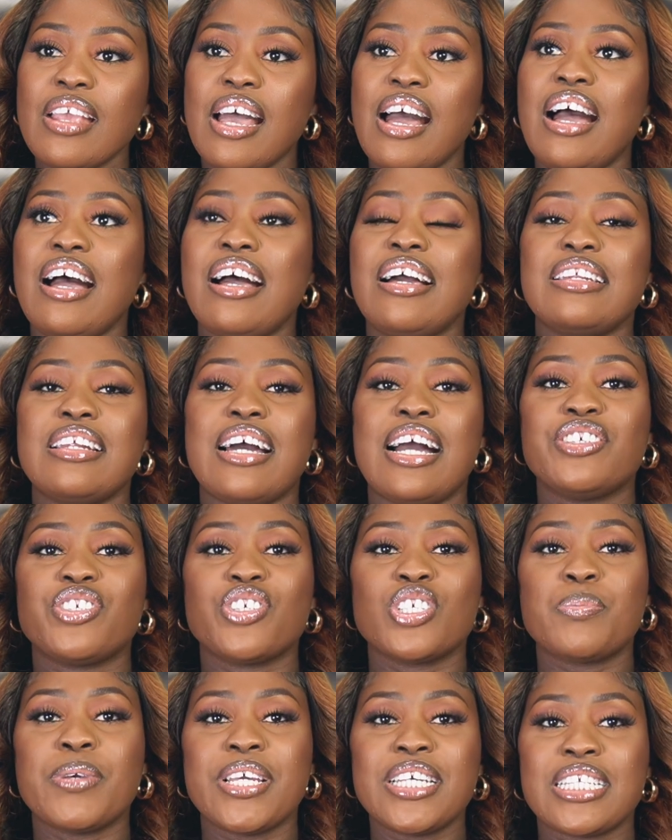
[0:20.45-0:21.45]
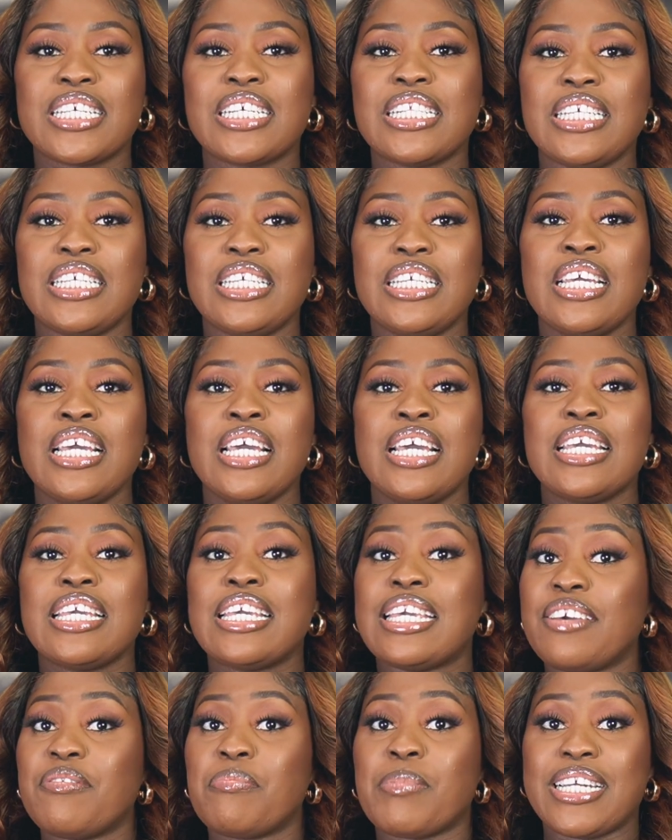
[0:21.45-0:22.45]
and I just basically
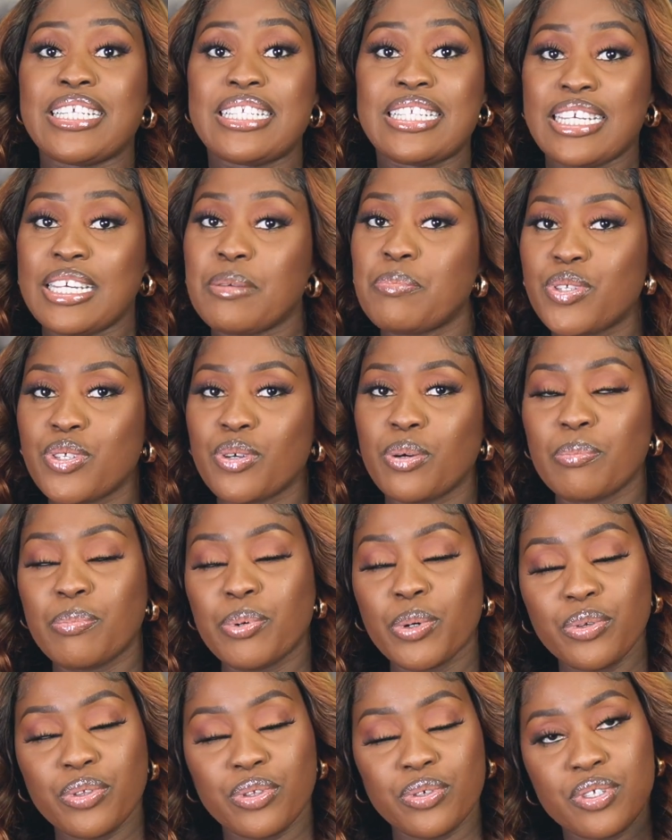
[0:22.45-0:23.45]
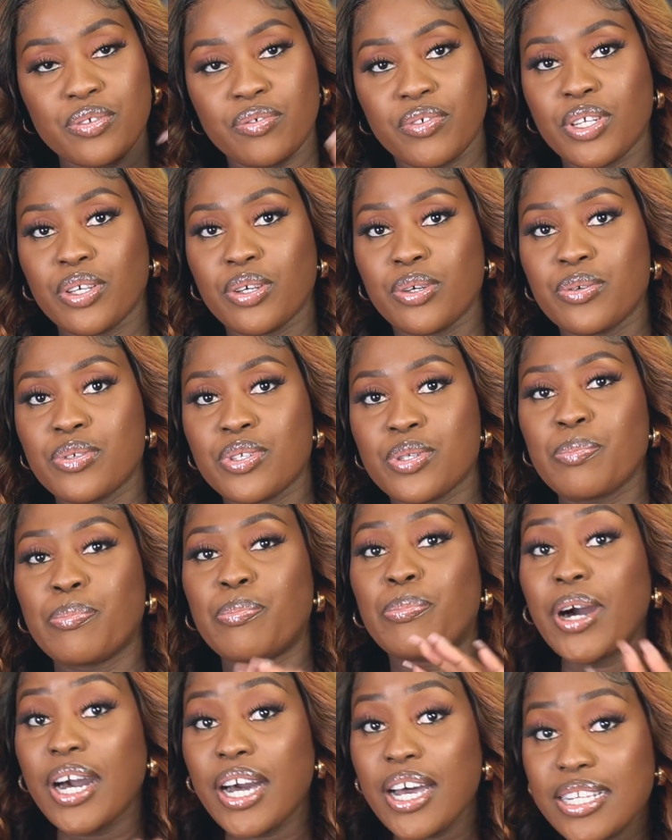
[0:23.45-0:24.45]
gave my tips on both those videos,
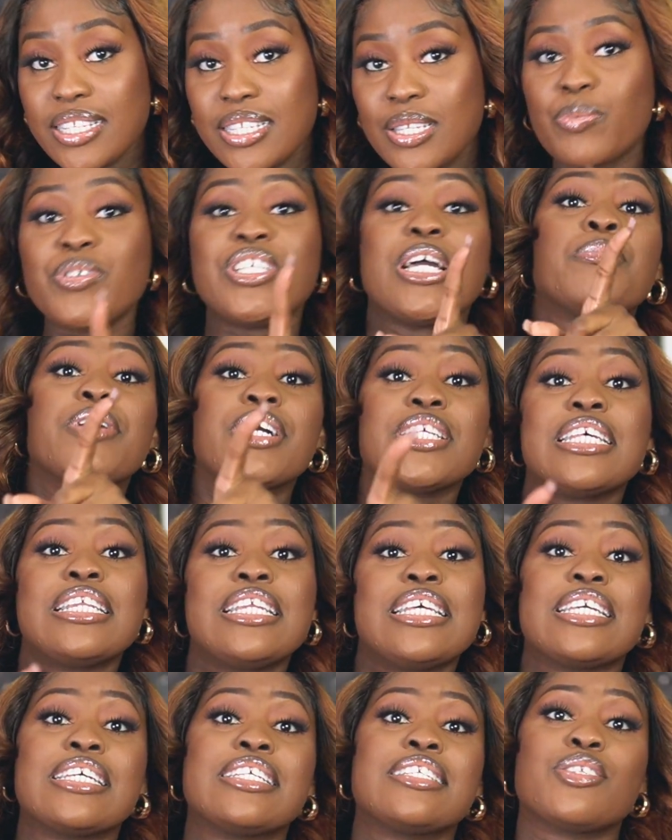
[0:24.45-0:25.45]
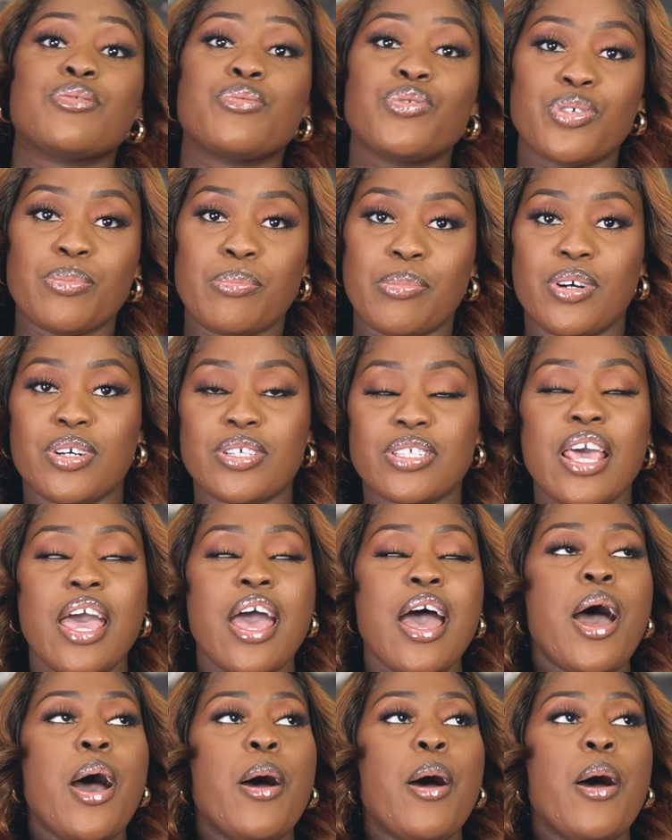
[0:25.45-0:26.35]
but which I'm going to link in the description box.